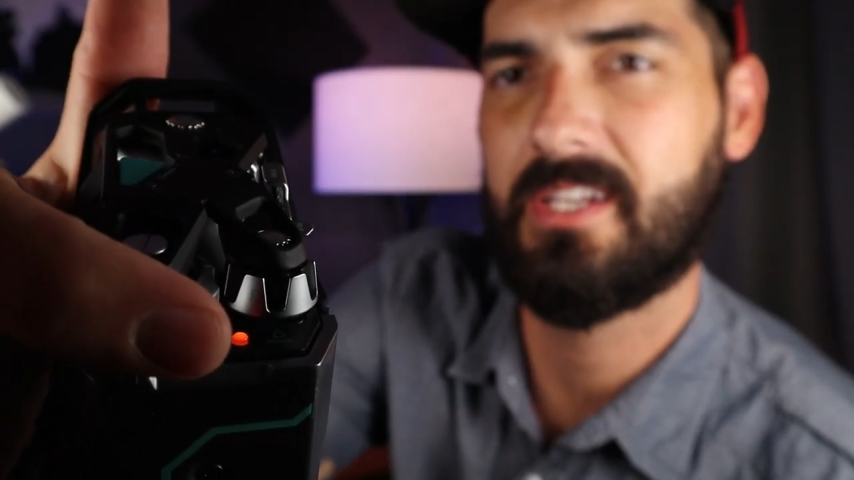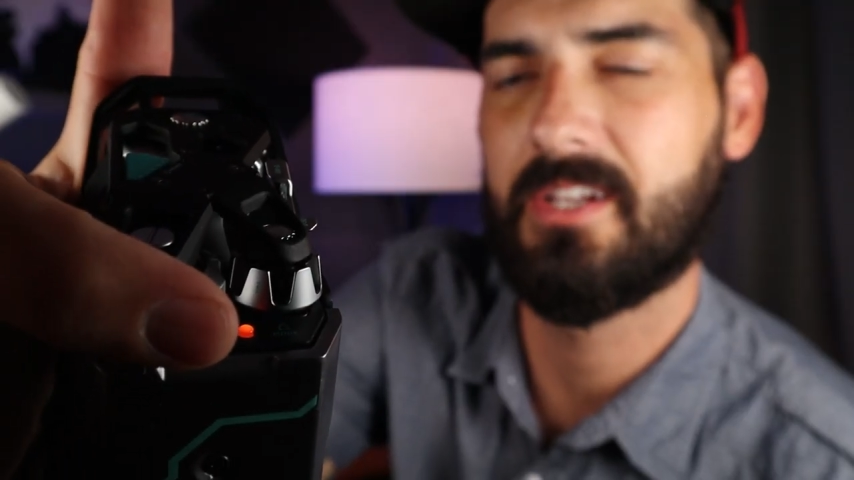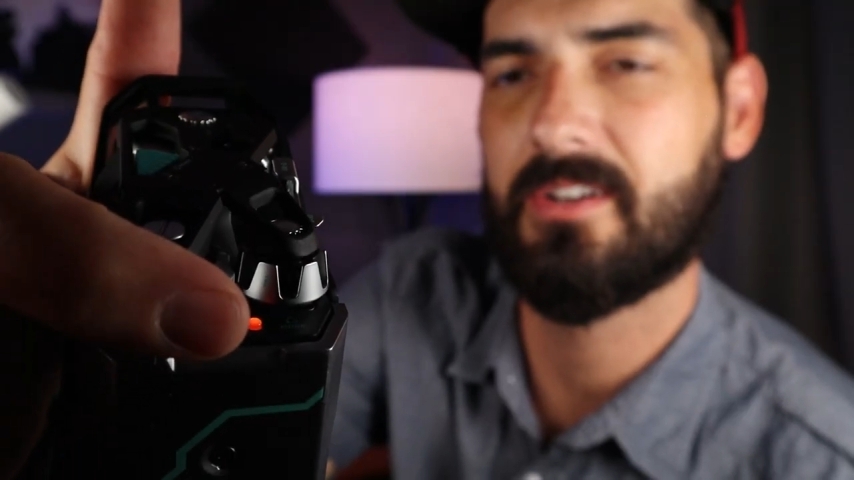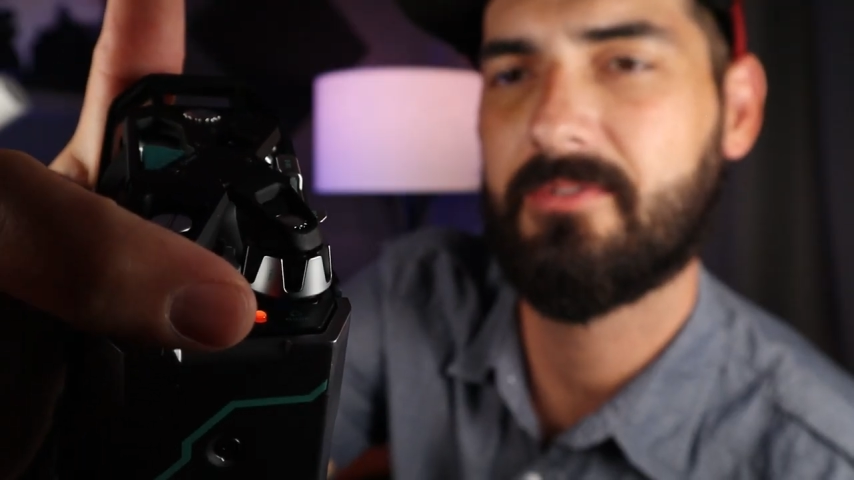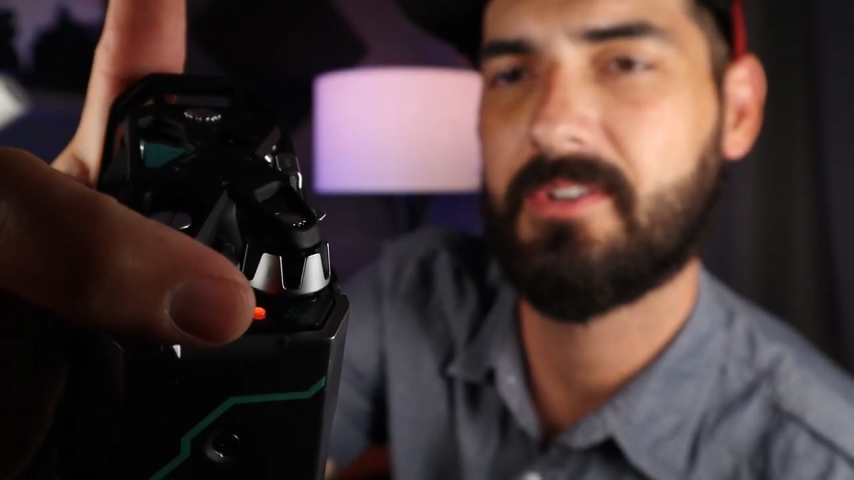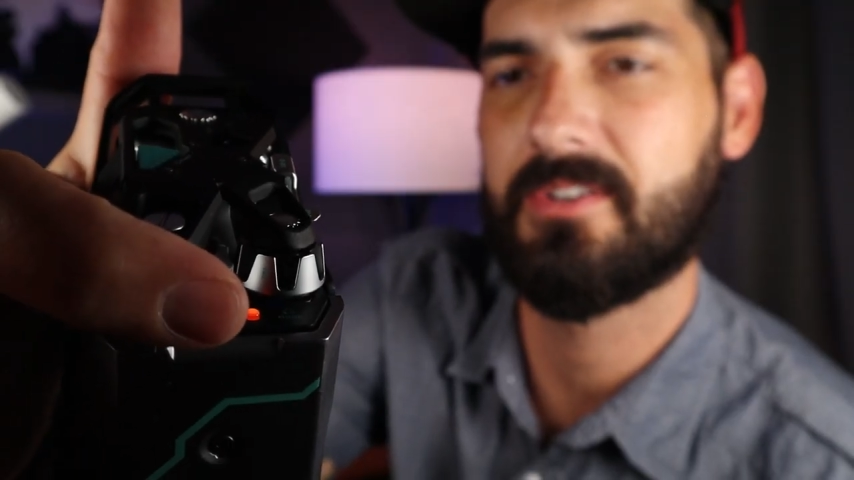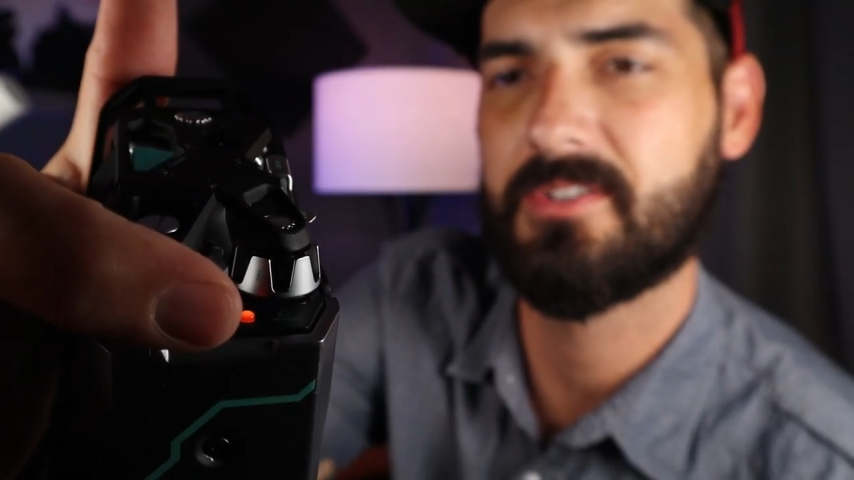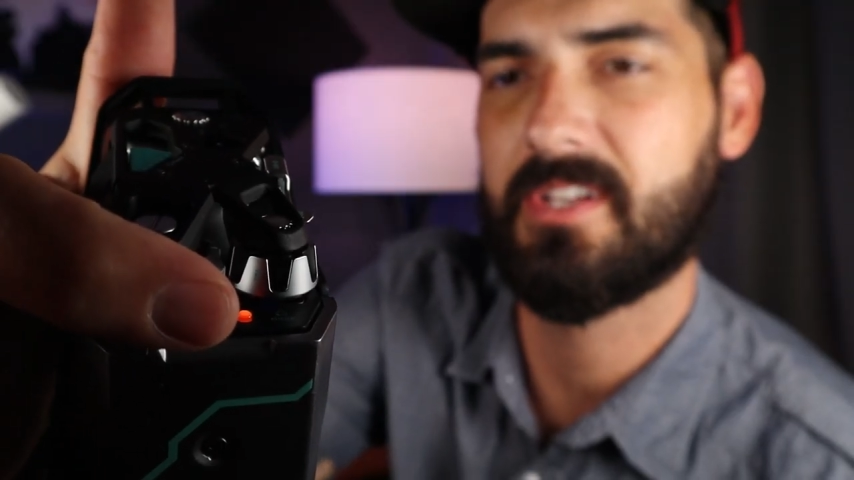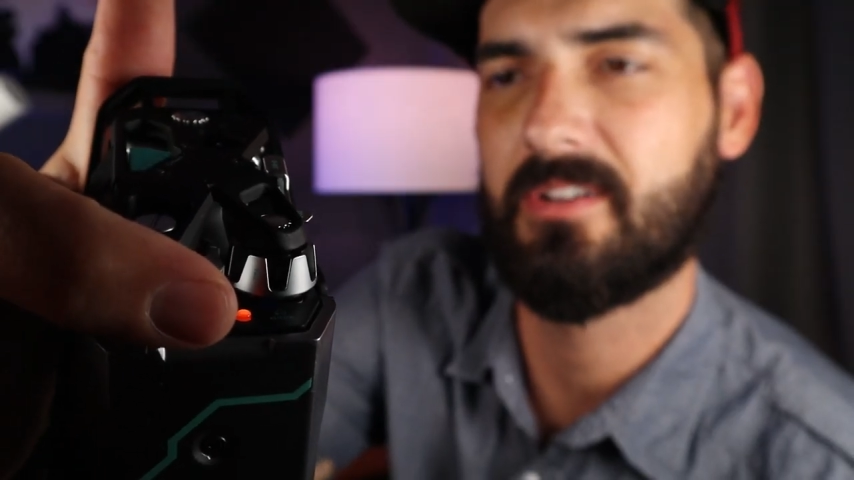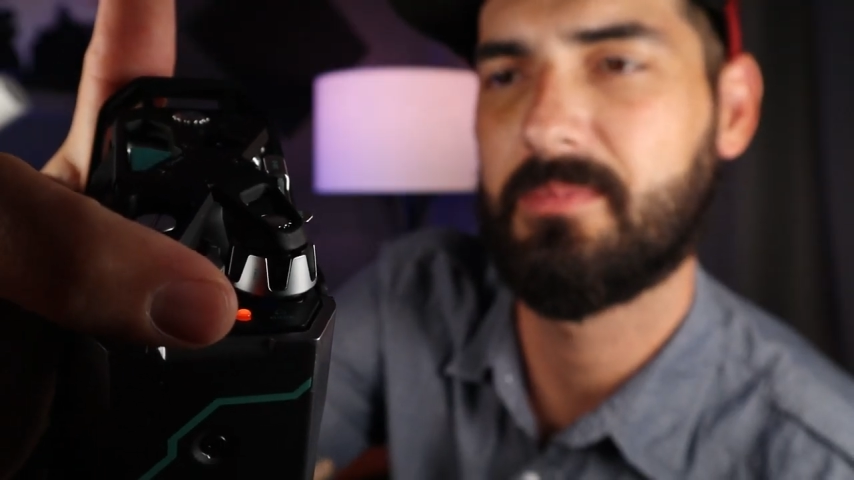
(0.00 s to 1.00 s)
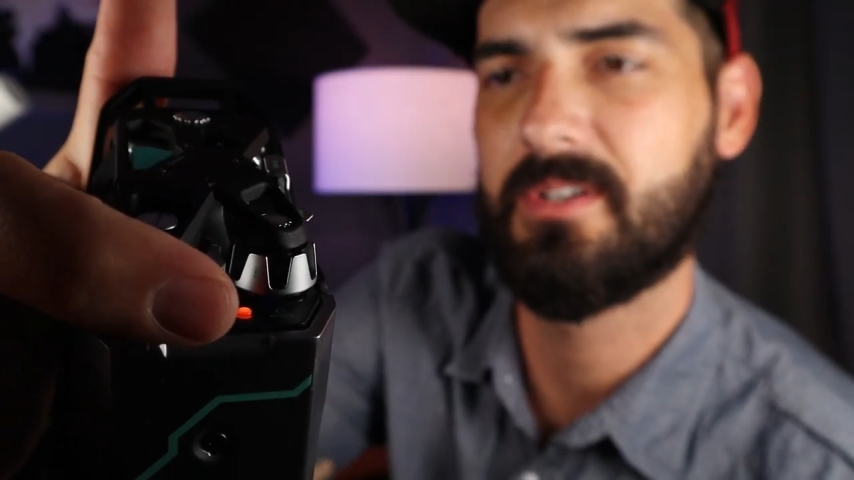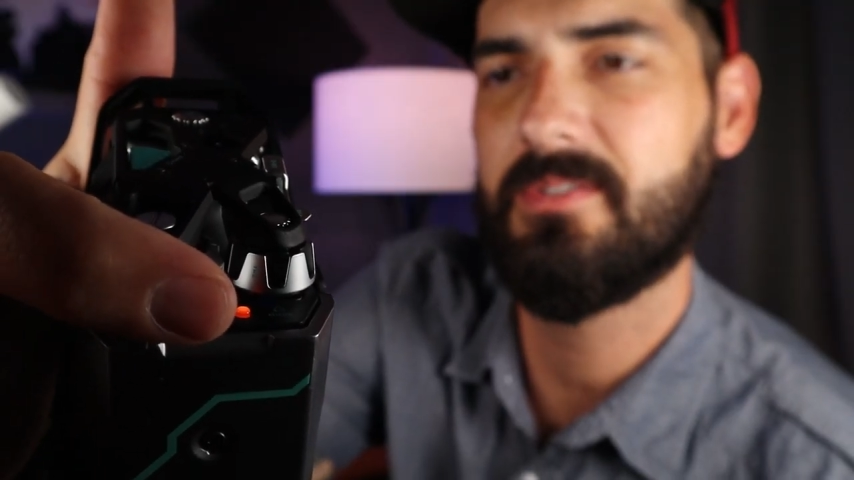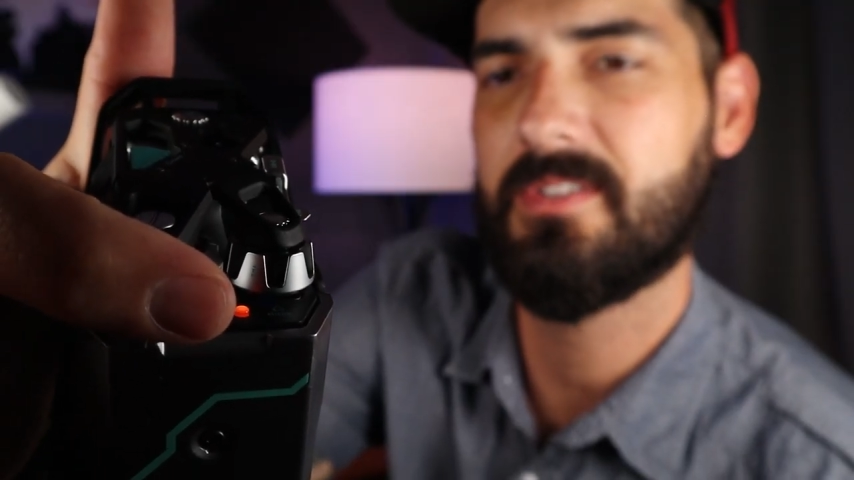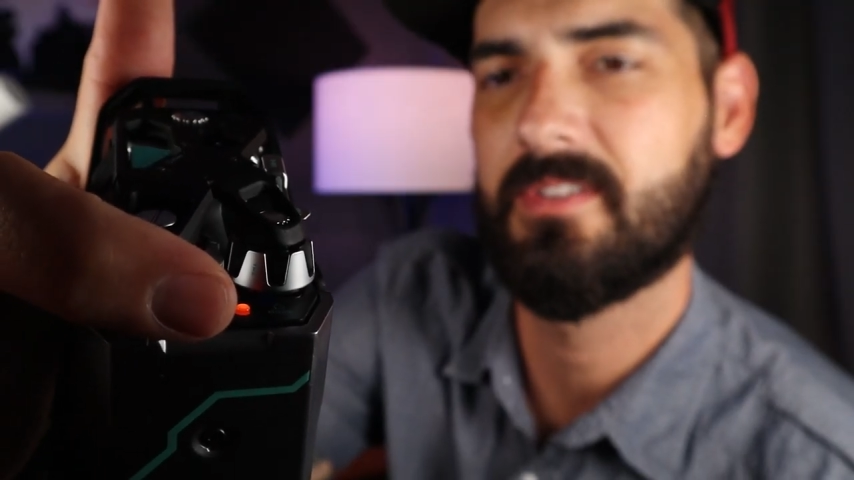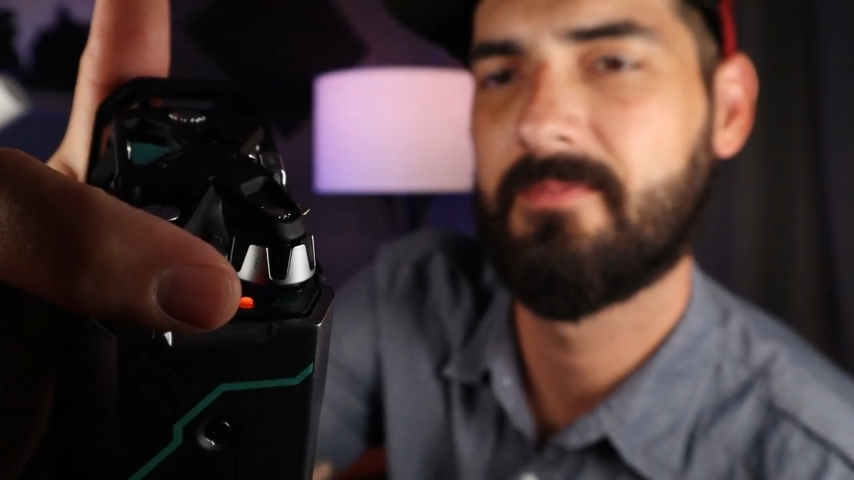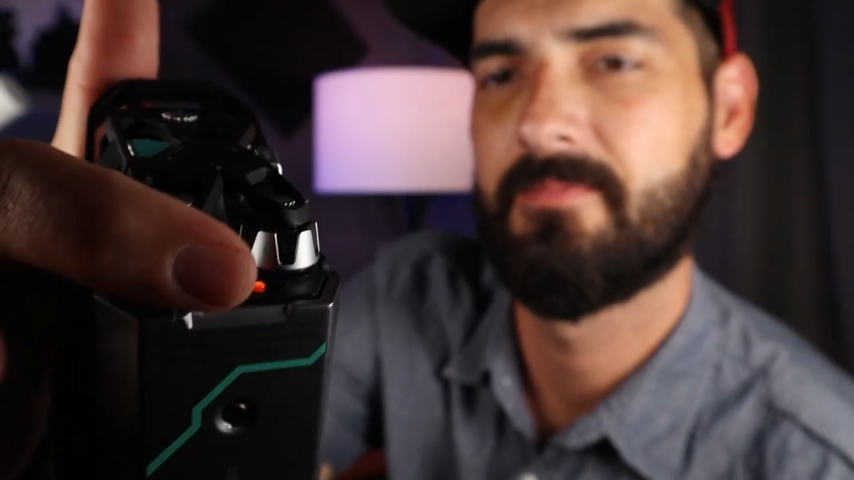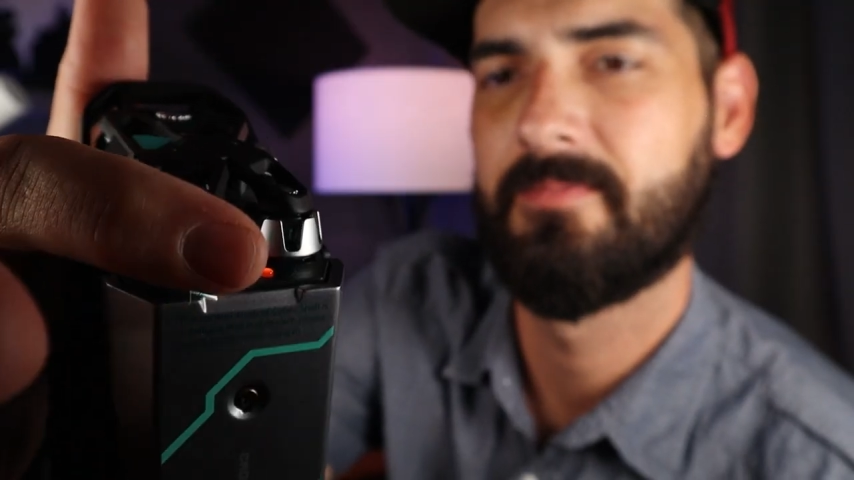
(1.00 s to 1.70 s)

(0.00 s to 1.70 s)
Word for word: here for your sound modes.